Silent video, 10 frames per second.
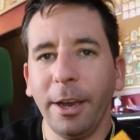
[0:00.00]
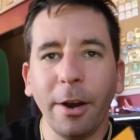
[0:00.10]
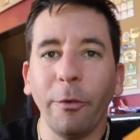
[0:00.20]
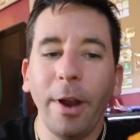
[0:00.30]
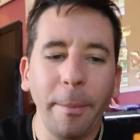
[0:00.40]
You
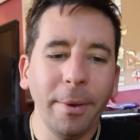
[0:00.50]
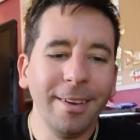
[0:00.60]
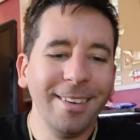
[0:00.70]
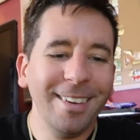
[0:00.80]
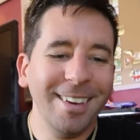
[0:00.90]
gotta rip.
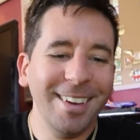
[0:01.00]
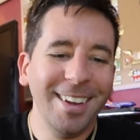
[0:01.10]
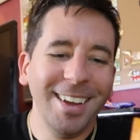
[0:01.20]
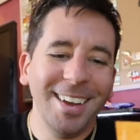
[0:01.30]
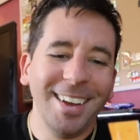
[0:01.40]

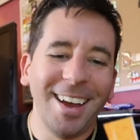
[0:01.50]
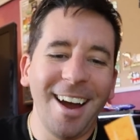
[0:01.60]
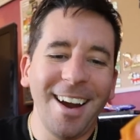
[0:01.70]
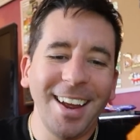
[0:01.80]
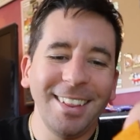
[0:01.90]

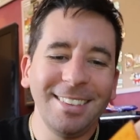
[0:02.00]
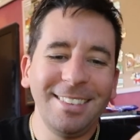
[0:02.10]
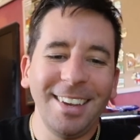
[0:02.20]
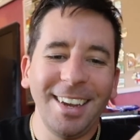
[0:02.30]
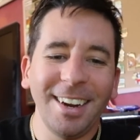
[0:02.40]
All right, let's
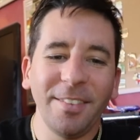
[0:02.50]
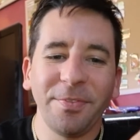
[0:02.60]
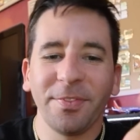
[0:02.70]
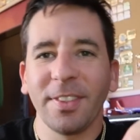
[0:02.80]
see here.